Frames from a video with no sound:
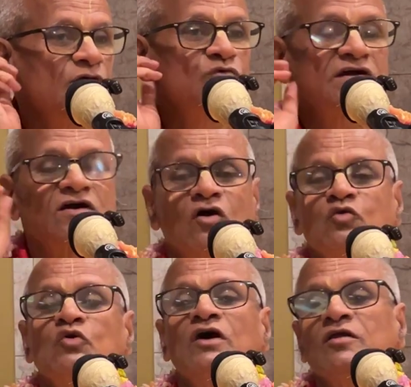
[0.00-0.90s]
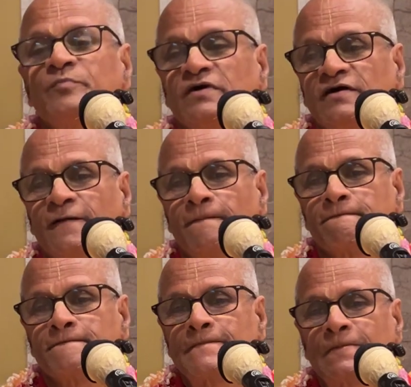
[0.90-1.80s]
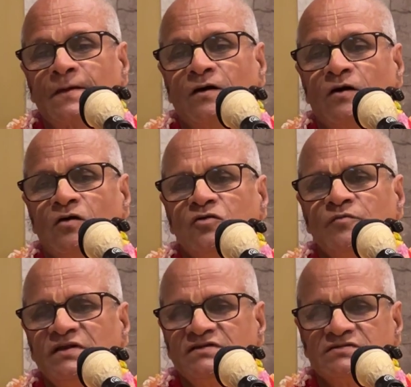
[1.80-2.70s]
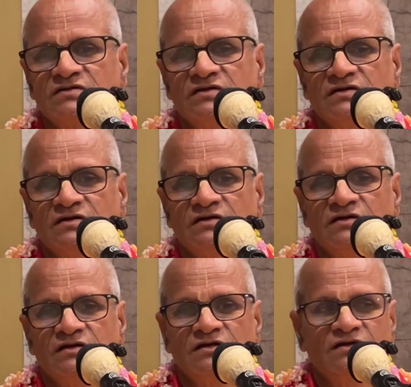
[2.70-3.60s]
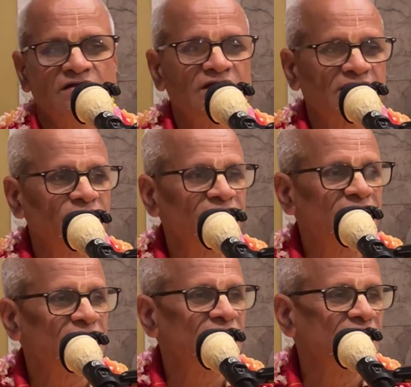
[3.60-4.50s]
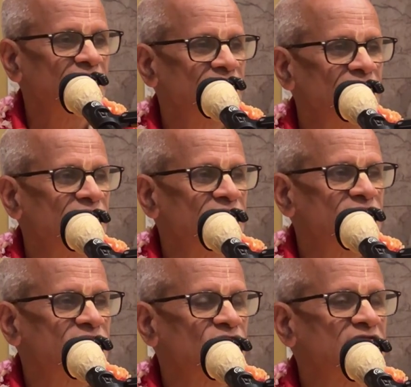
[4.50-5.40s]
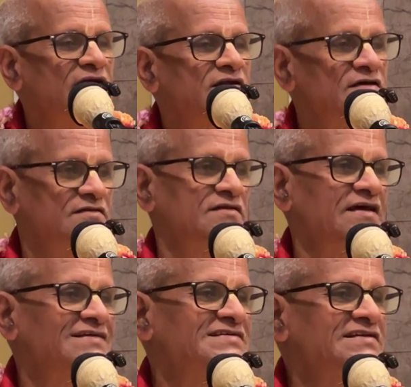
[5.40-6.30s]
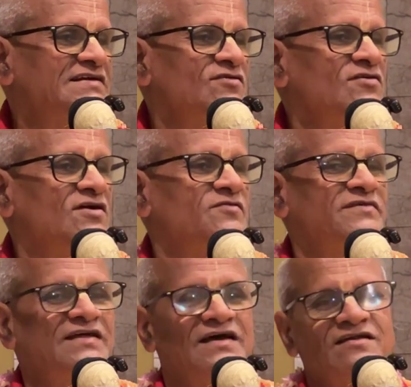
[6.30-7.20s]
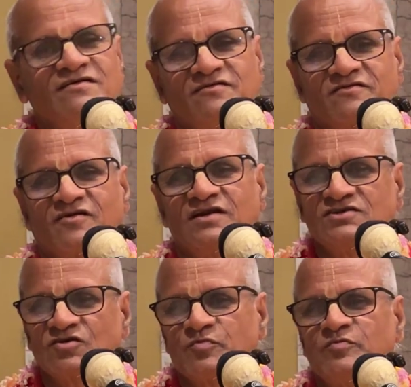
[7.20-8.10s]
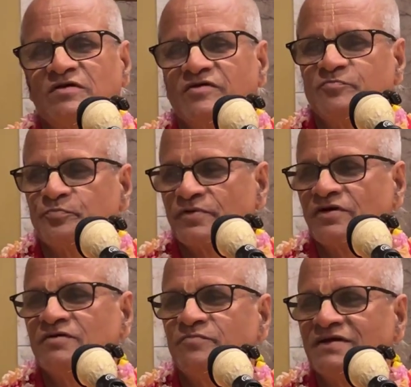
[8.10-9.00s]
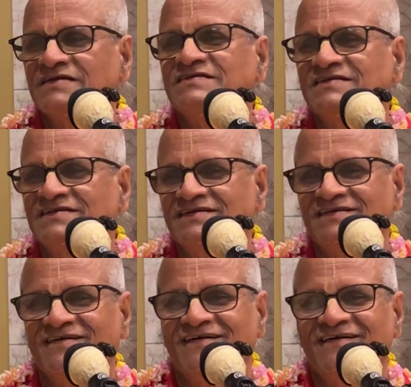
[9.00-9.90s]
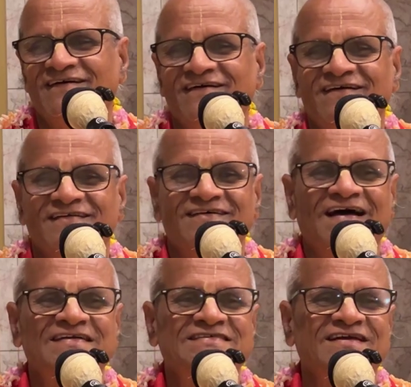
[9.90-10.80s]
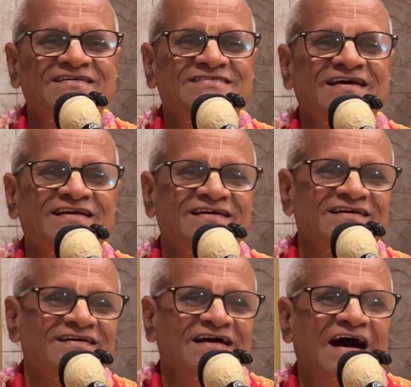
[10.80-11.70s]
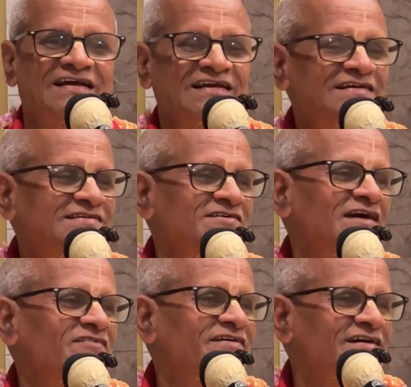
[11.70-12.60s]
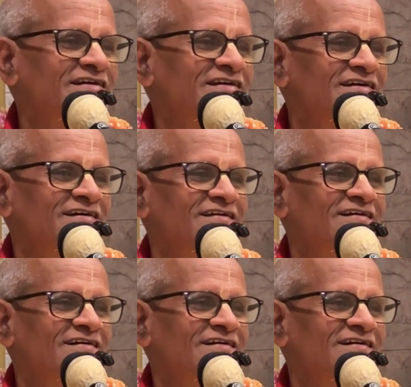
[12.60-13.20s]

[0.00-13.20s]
You take anukalpa. Anu means little bit. So that acidity will not be there. No? College people are very prone for acidity. You know? So Acharya said, at least you avoid